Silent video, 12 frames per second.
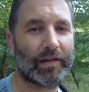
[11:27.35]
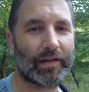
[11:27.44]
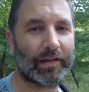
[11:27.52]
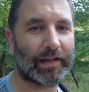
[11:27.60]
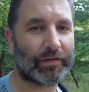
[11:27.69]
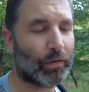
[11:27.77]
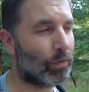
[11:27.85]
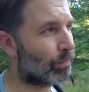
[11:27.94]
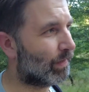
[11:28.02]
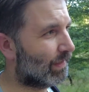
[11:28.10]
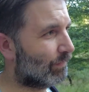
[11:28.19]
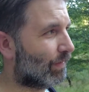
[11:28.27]
let's hope.
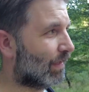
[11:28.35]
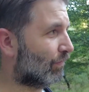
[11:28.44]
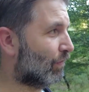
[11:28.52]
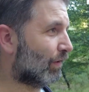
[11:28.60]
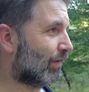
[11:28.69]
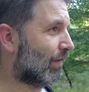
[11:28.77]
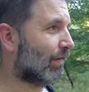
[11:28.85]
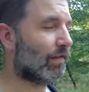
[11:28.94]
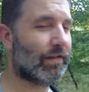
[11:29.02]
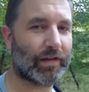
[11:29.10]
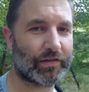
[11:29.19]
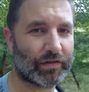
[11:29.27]
And if there's not, then
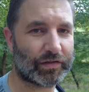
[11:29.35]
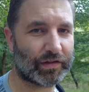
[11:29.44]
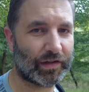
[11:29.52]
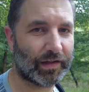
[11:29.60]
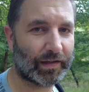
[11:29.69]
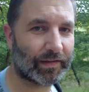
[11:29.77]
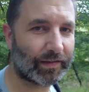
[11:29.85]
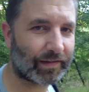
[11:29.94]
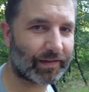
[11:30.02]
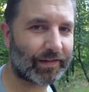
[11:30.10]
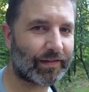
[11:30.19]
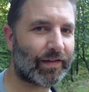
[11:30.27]
I just
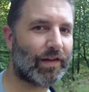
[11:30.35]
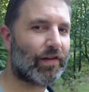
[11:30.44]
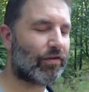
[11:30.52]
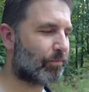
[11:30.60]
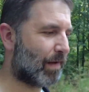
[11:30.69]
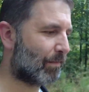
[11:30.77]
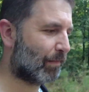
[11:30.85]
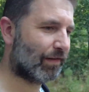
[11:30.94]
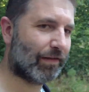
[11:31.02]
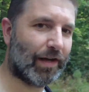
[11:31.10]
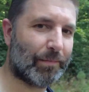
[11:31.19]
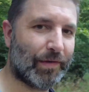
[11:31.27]
spend my
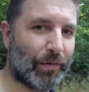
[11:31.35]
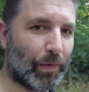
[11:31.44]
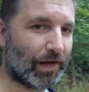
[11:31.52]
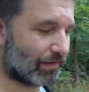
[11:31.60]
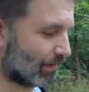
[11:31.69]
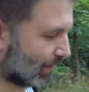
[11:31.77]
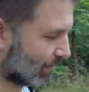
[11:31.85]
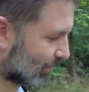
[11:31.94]
time wisely.